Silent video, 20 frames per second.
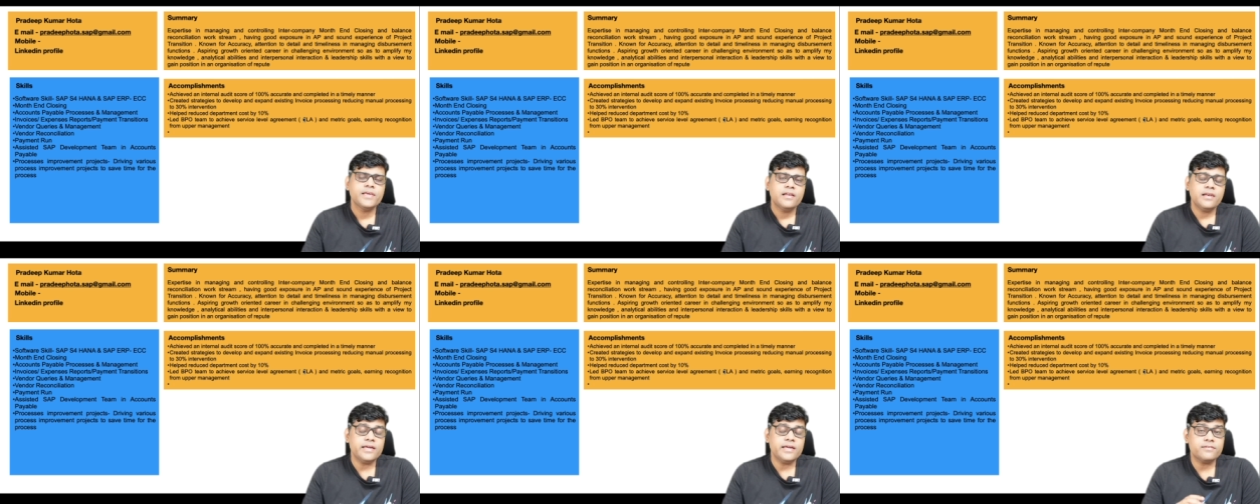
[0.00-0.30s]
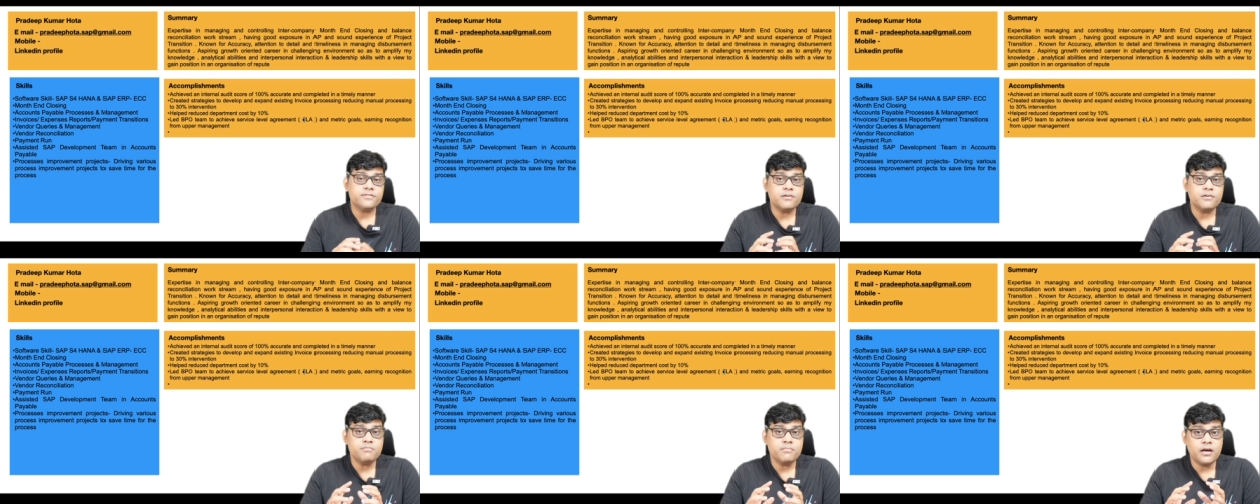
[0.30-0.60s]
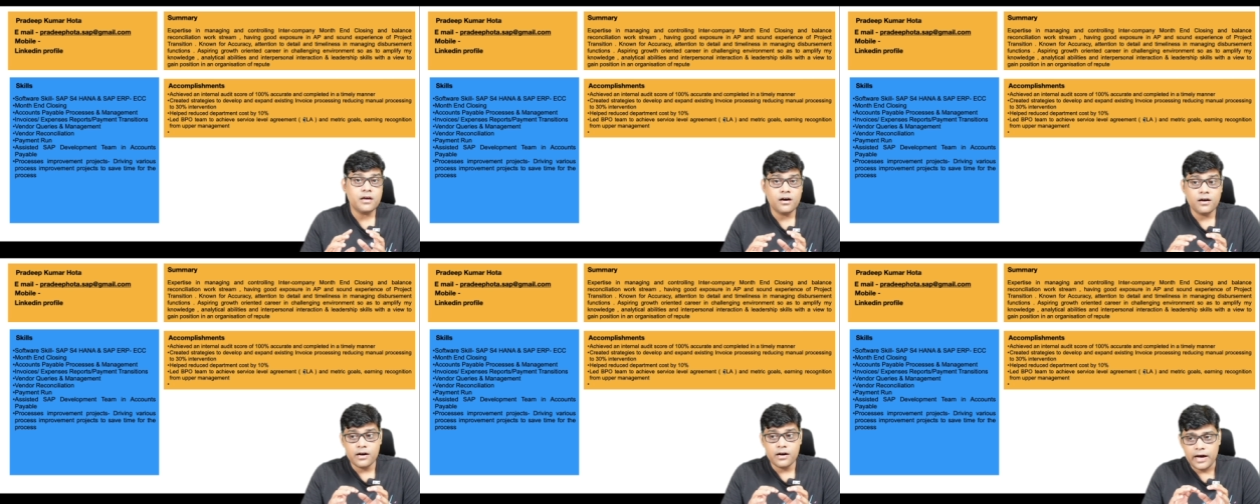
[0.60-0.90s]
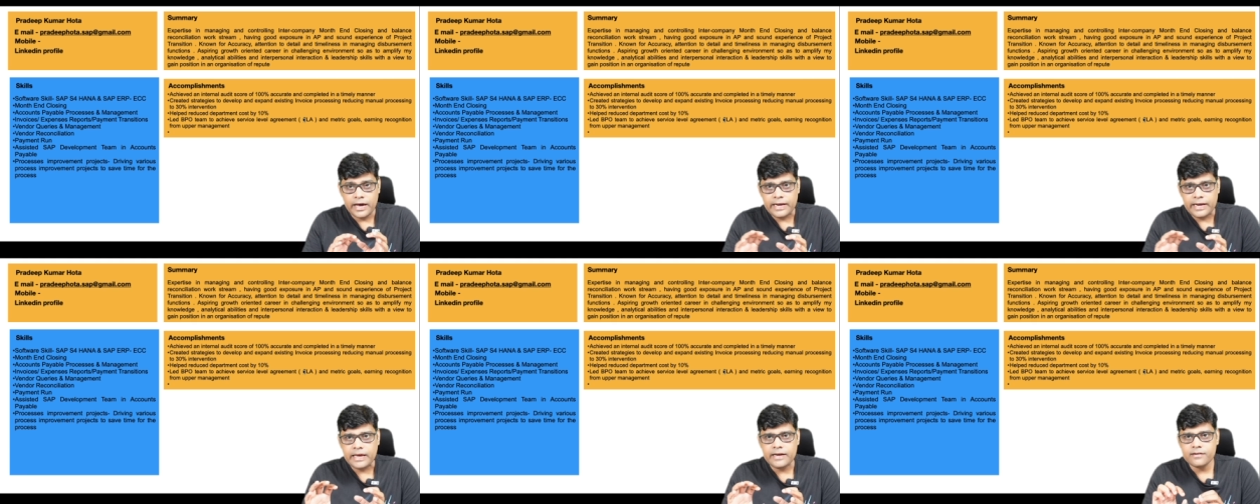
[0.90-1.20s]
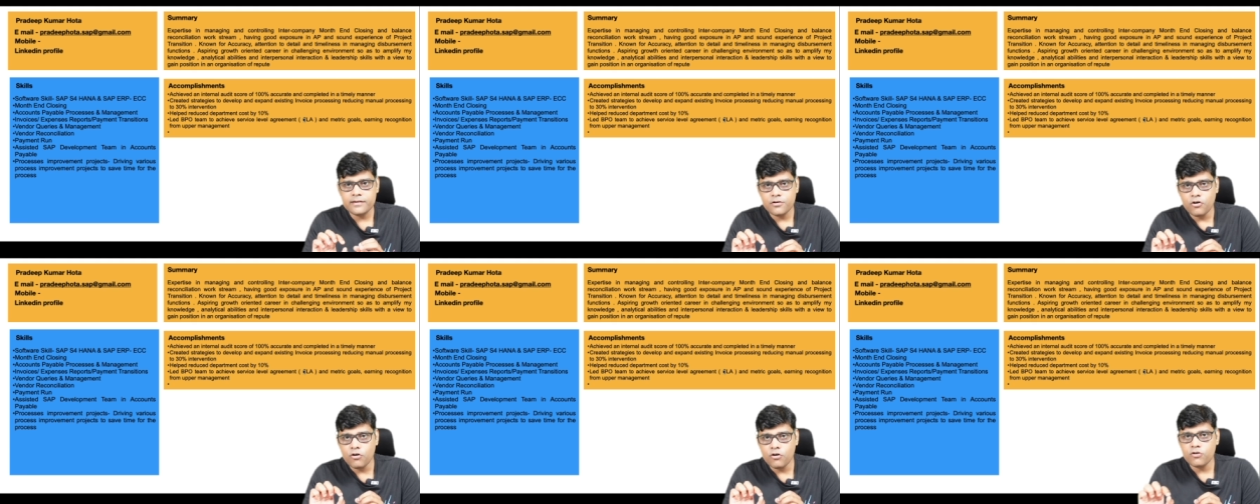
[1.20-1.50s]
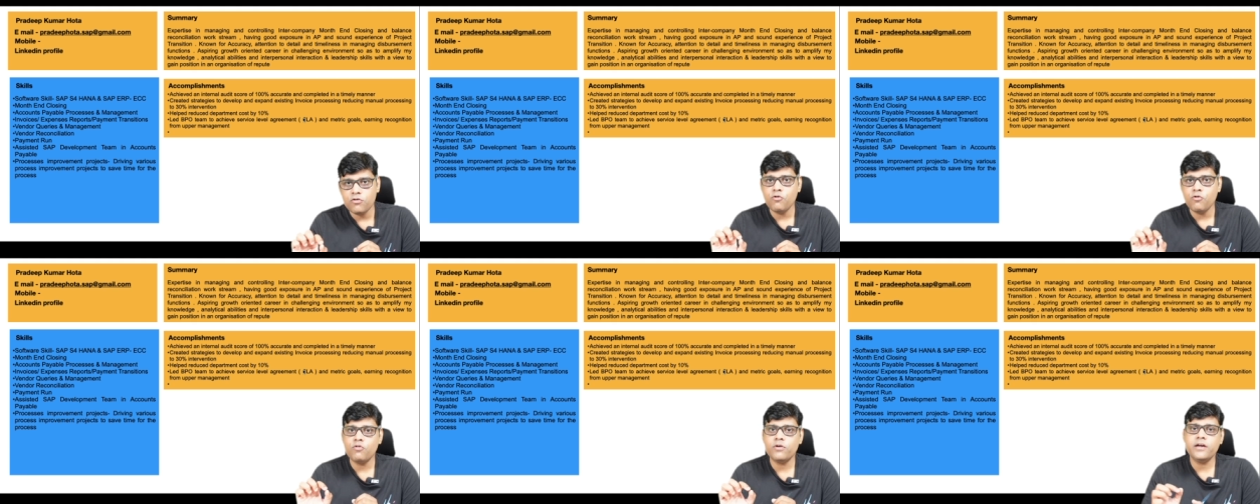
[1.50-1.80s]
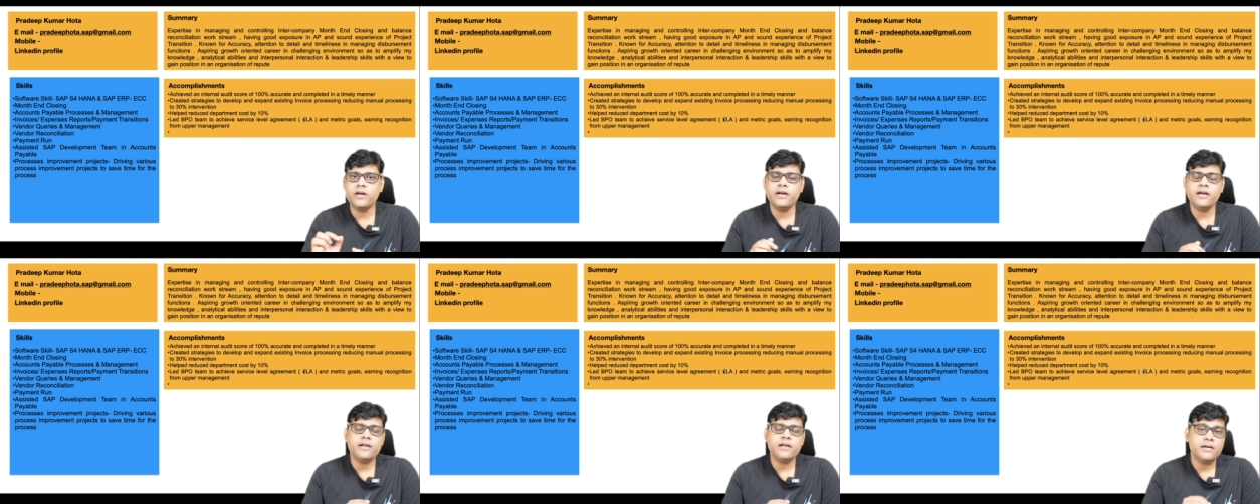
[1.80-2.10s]
like some uh, highlight or
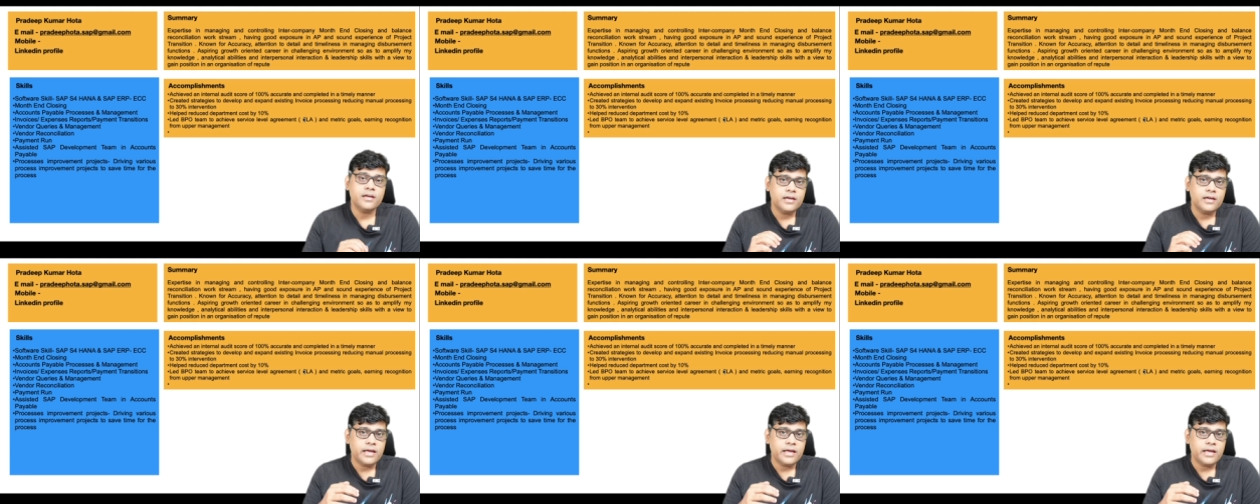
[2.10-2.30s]
noted